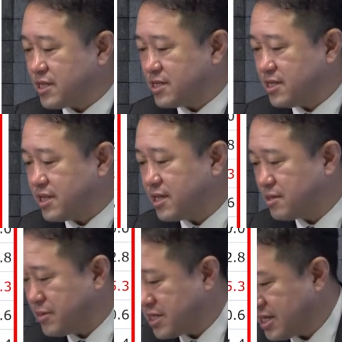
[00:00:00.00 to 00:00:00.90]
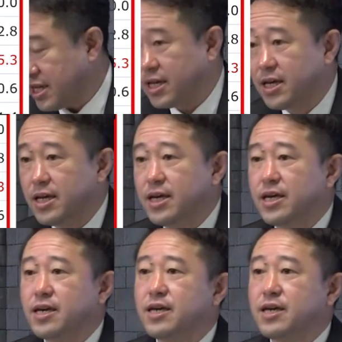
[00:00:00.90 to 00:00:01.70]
so we landed with a